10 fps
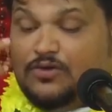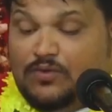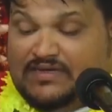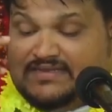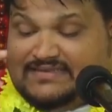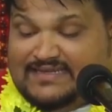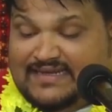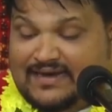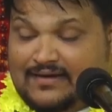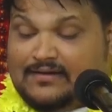with the
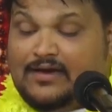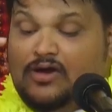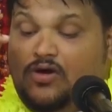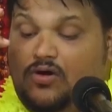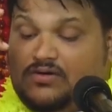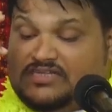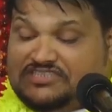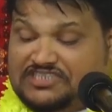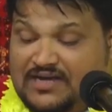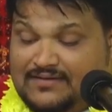tilak, the
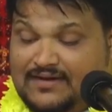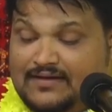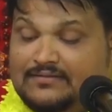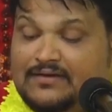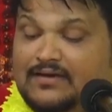chandan,